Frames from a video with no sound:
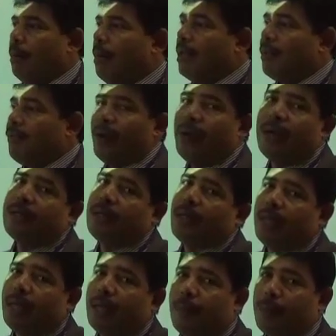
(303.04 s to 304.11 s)
advert
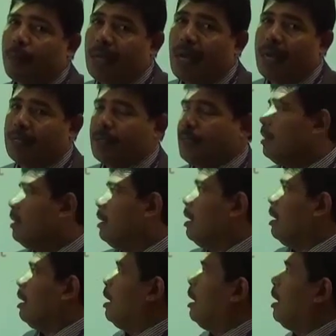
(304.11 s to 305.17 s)
their products.
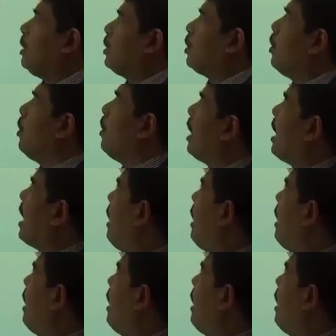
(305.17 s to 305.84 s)
So